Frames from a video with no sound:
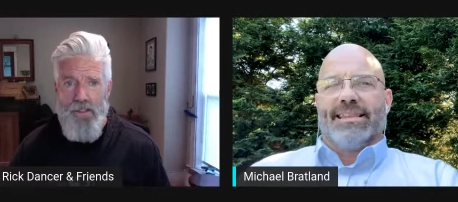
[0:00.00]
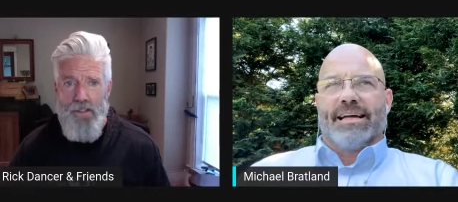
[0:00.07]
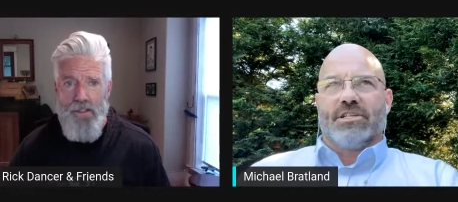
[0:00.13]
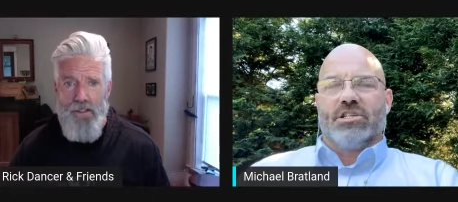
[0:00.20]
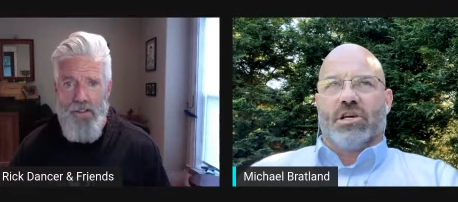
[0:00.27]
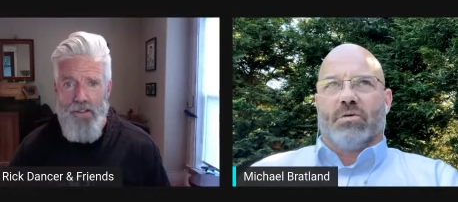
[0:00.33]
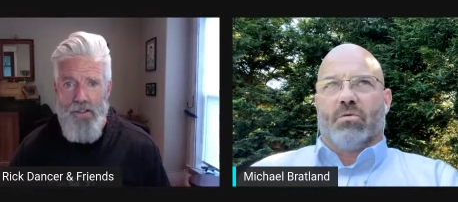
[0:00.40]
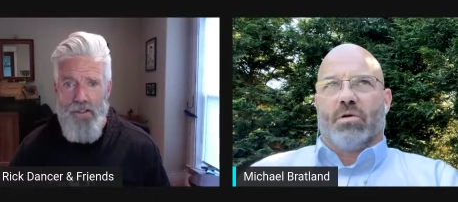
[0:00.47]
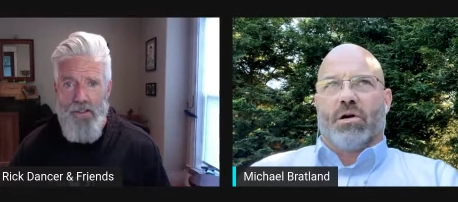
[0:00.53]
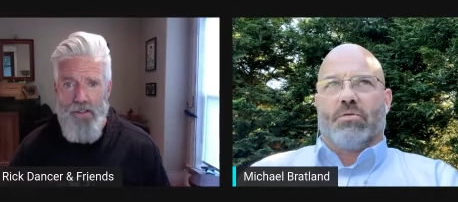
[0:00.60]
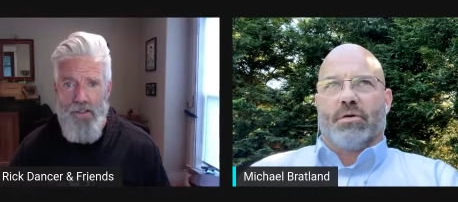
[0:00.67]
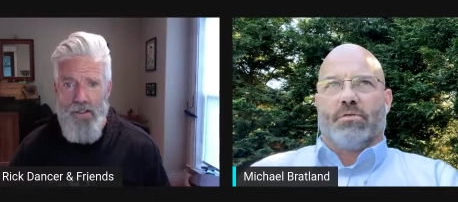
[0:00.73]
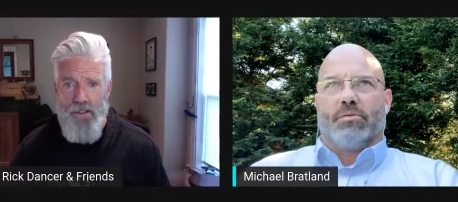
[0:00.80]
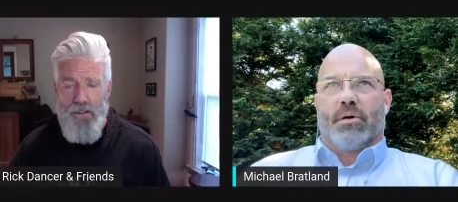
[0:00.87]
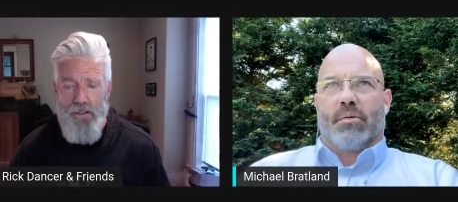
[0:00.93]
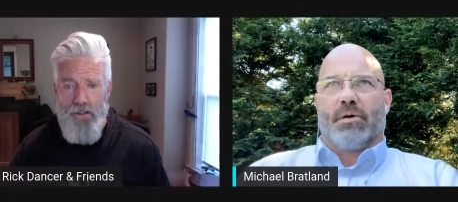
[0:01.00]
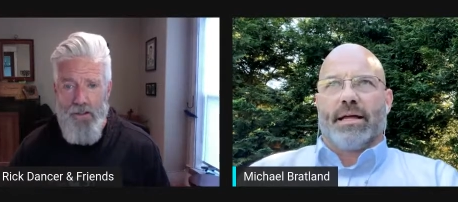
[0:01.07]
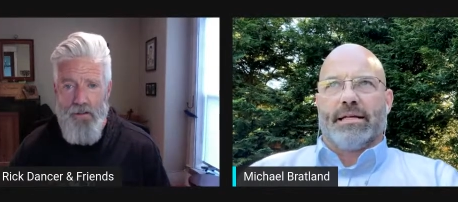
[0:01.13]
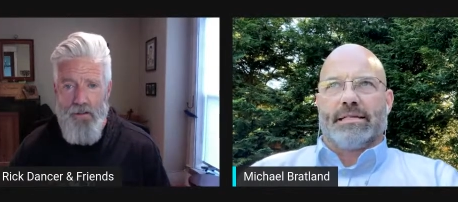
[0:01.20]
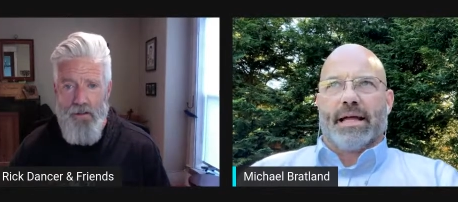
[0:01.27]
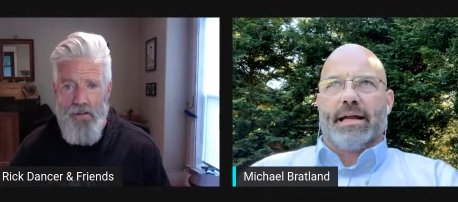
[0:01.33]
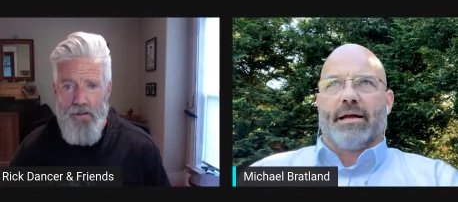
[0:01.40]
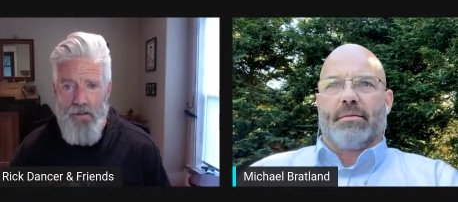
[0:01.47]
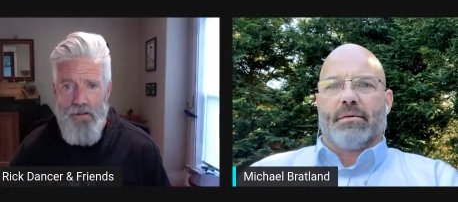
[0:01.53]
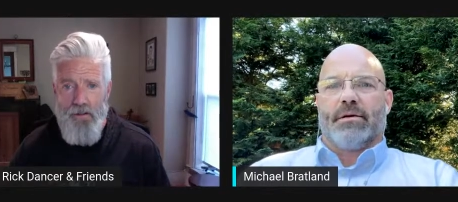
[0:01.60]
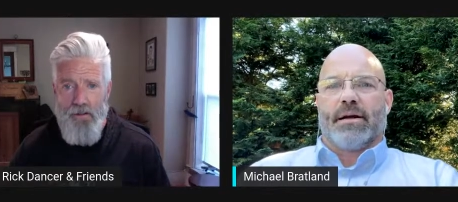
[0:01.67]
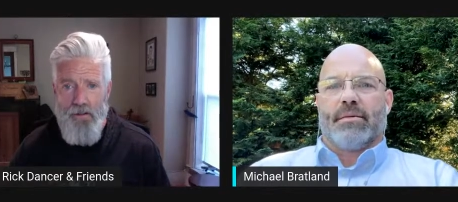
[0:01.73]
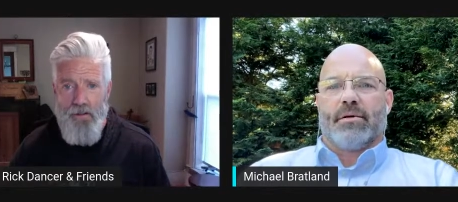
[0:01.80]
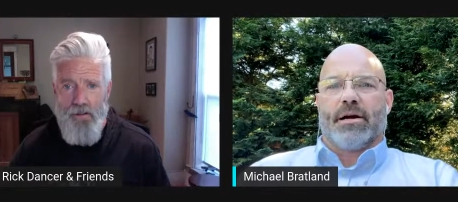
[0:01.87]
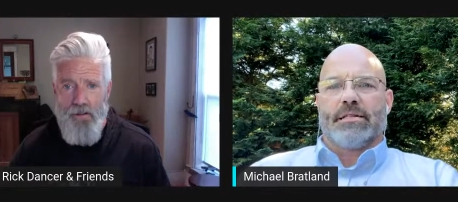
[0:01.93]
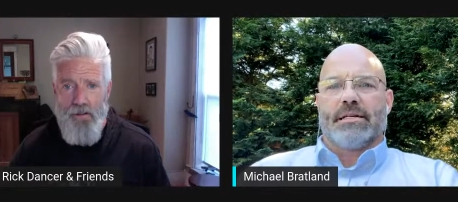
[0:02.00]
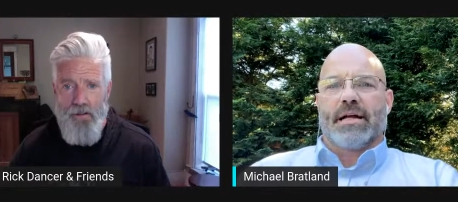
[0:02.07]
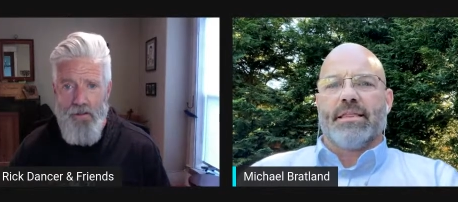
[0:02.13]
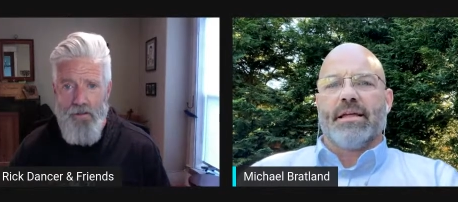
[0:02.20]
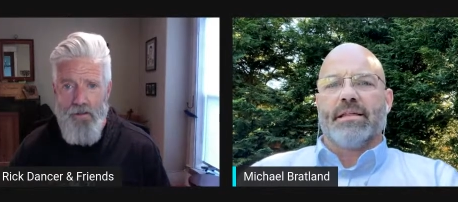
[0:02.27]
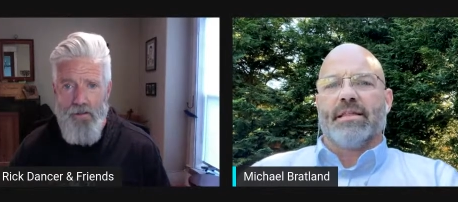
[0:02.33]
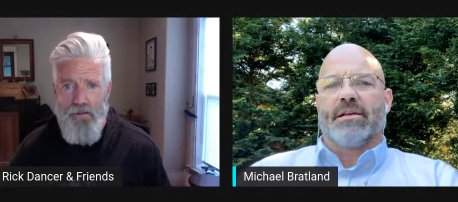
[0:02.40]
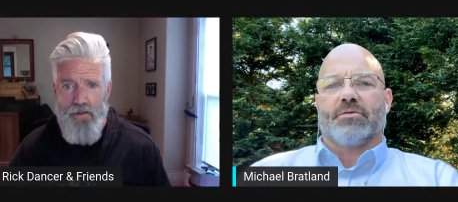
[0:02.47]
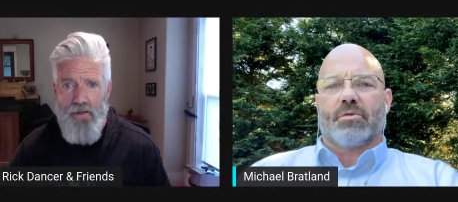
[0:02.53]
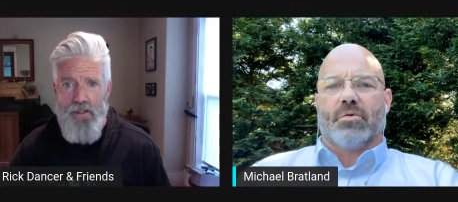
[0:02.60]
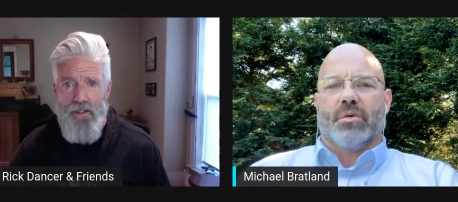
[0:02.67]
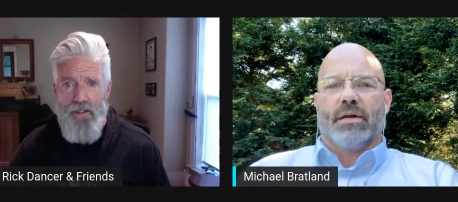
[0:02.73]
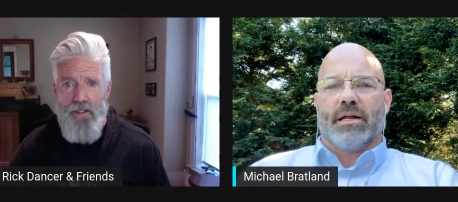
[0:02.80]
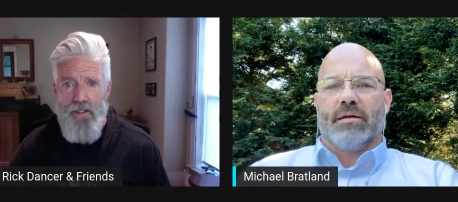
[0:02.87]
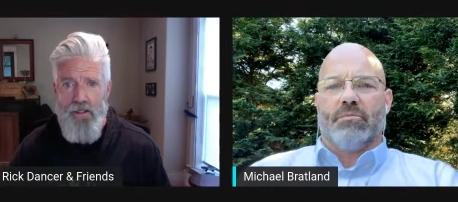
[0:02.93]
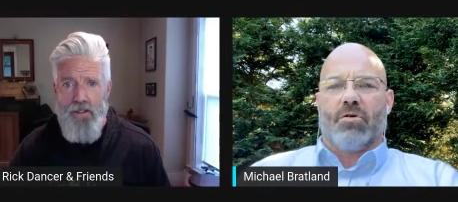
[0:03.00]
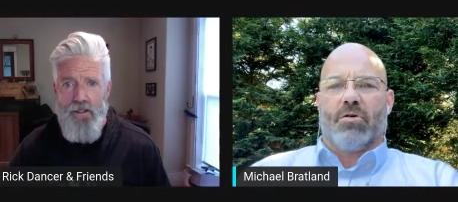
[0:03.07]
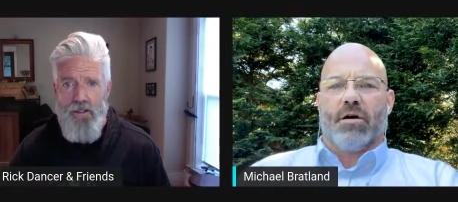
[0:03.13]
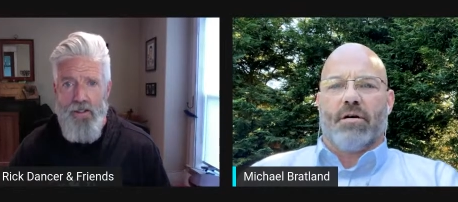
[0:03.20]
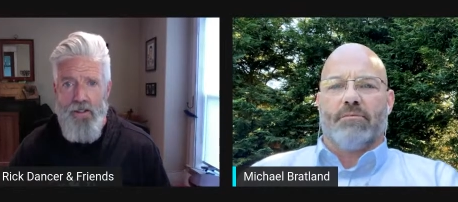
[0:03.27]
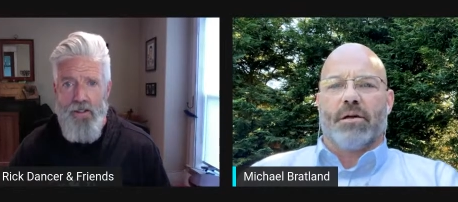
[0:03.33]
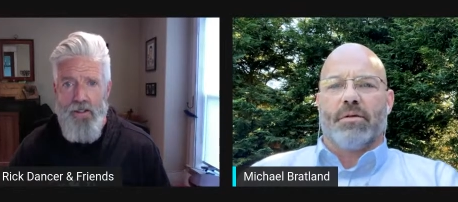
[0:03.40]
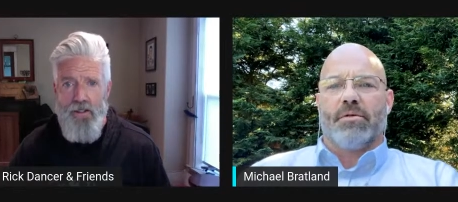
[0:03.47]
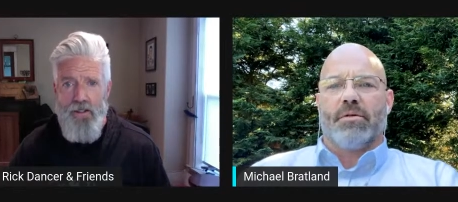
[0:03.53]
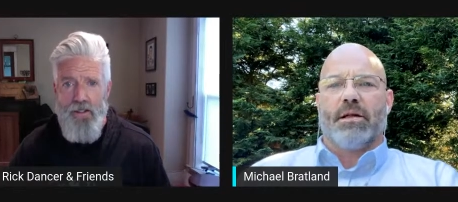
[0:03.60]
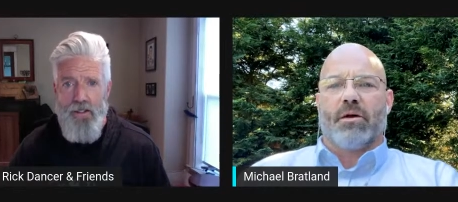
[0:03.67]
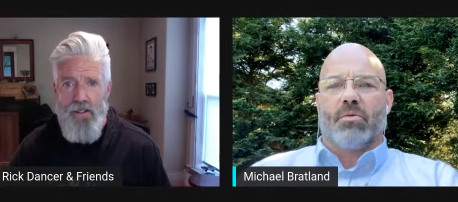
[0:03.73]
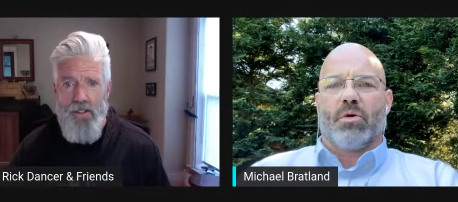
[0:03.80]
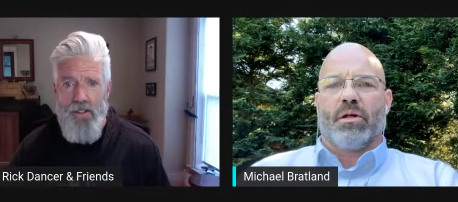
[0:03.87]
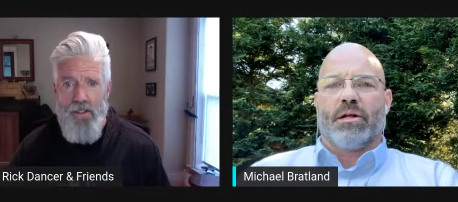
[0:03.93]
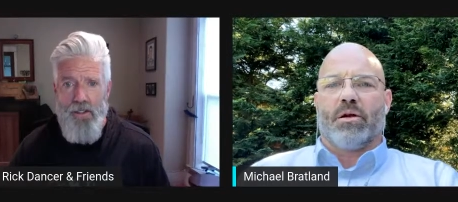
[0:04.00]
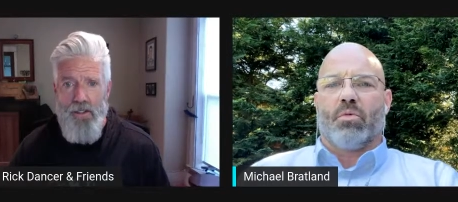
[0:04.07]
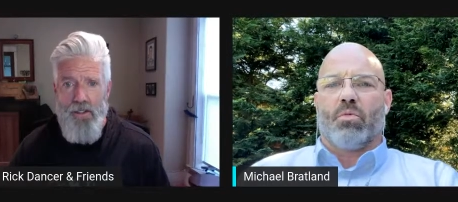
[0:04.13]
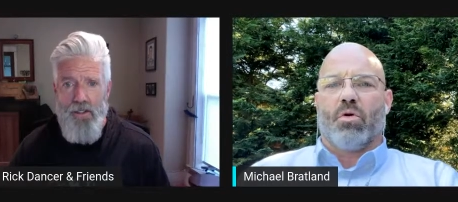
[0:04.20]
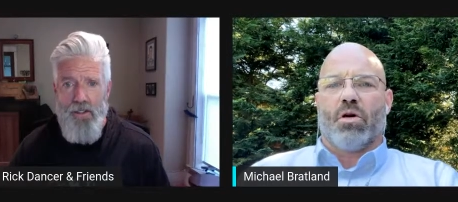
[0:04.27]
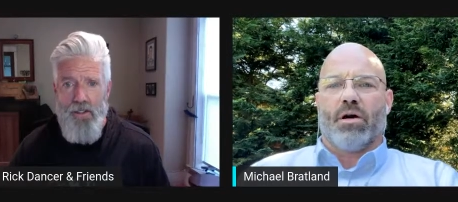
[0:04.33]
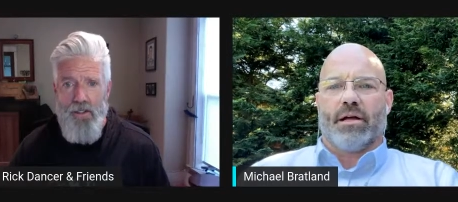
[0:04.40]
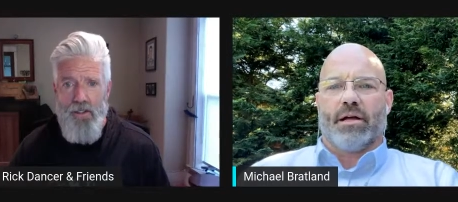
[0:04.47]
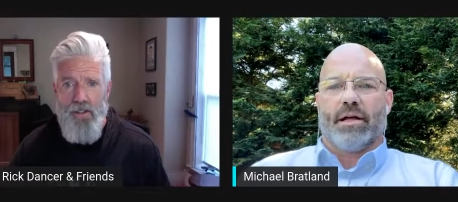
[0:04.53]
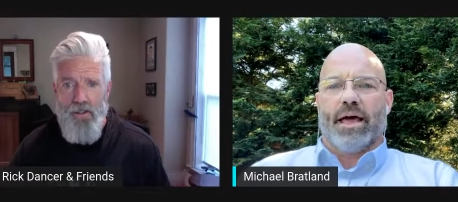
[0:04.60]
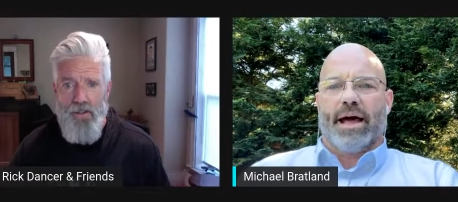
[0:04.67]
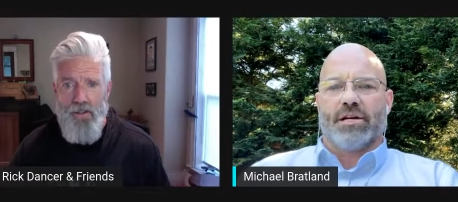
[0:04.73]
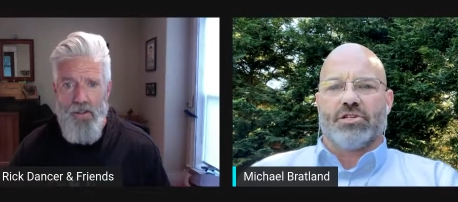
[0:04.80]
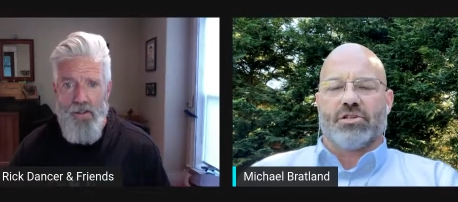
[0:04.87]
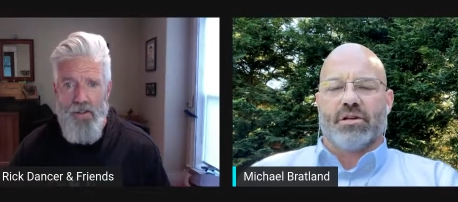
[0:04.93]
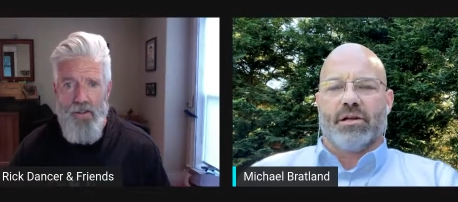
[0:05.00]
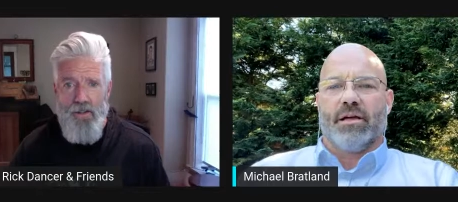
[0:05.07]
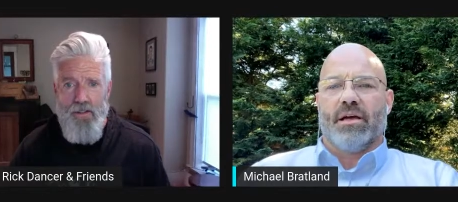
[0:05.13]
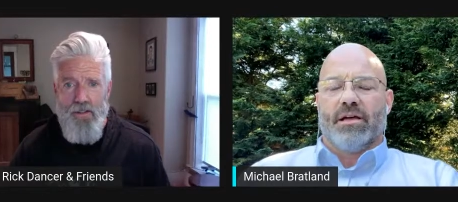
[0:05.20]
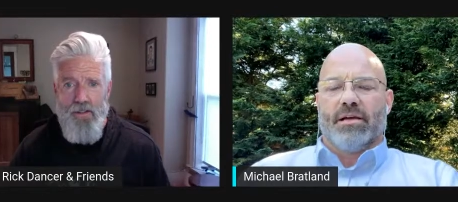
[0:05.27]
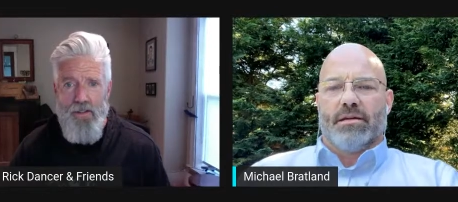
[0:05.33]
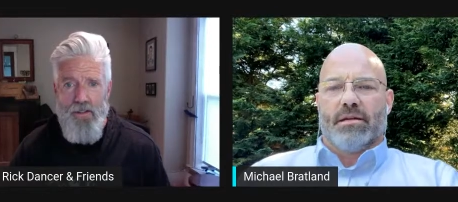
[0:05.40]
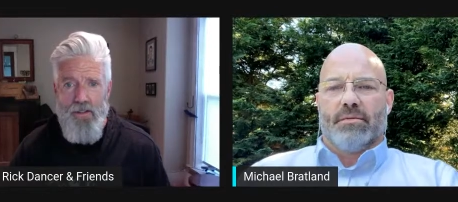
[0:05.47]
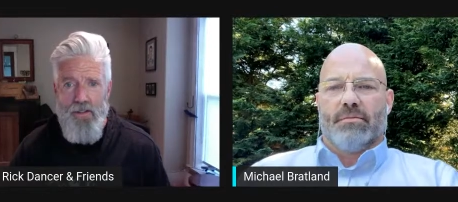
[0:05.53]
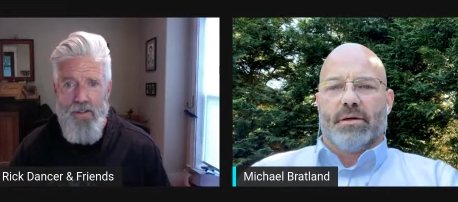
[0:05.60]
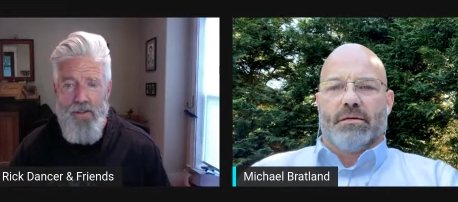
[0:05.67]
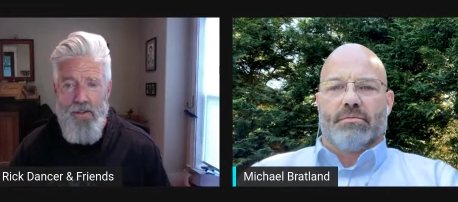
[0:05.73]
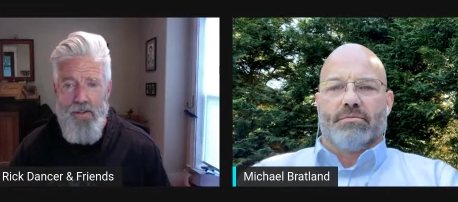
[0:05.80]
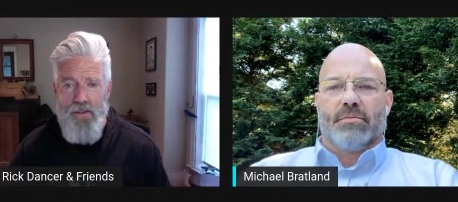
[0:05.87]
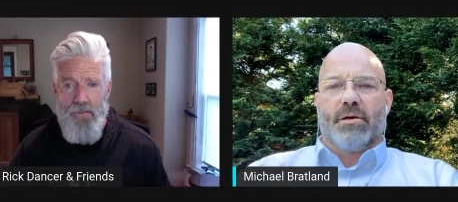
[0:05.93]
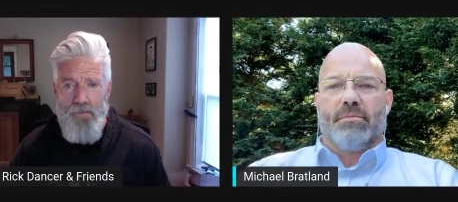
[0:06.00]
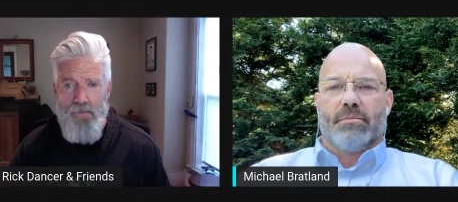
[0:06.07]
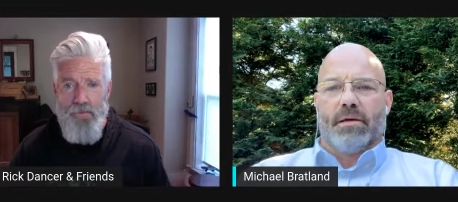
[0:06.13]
Speaker 1: that she can work with Republicans and Democrats, and I think that's what we need more of: people that are willing to work actually to be in